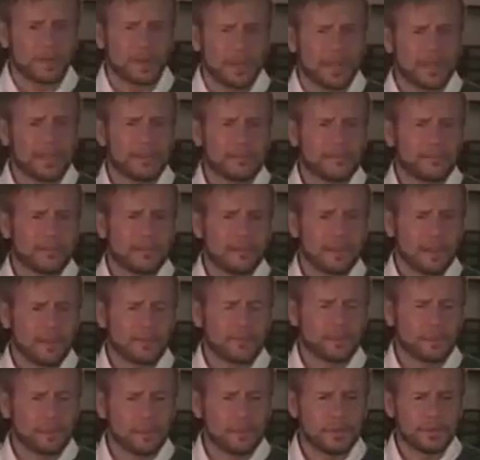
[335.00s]
Darwinian
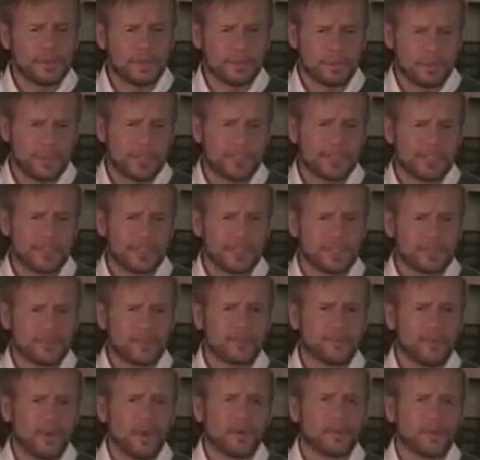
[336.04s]
evolution, which says
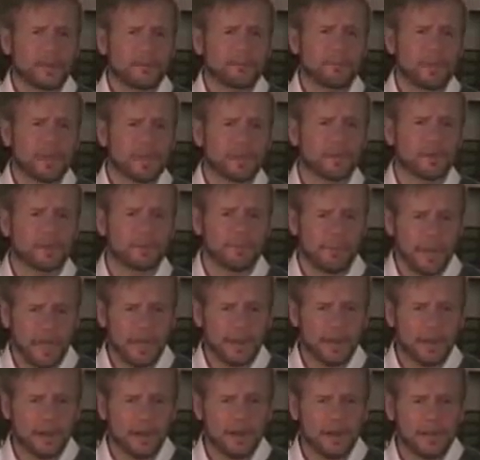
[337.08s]
things are evolving bigger and
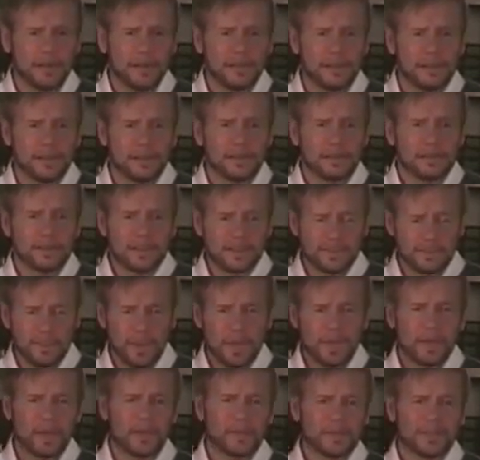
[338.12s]
better.
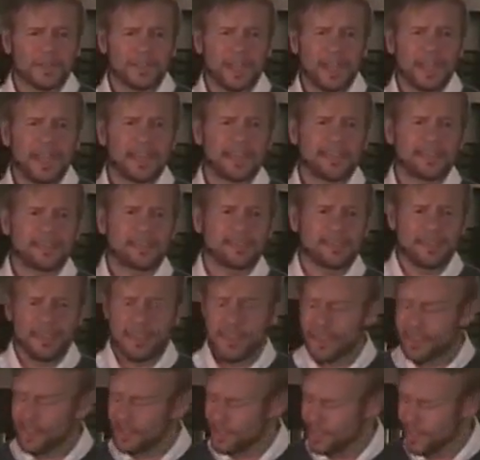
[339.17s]
Despite all the science, it
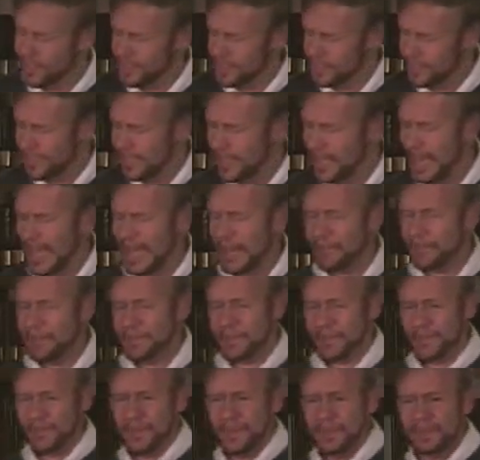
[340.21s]
says just the
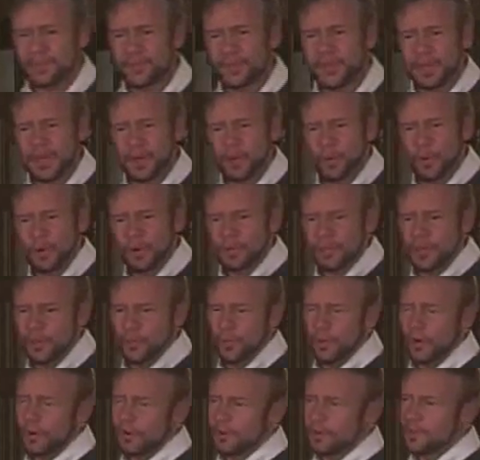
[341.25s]
opposite. Things are getting
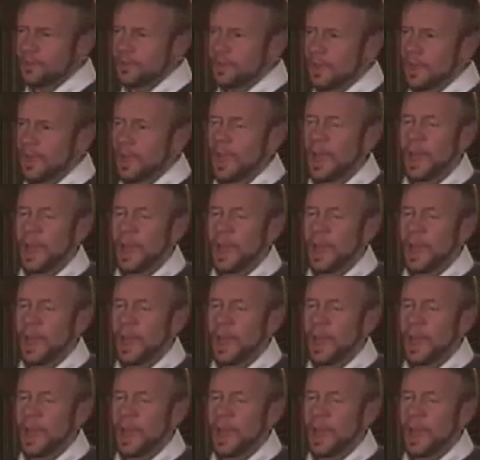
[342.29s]
worse and worse.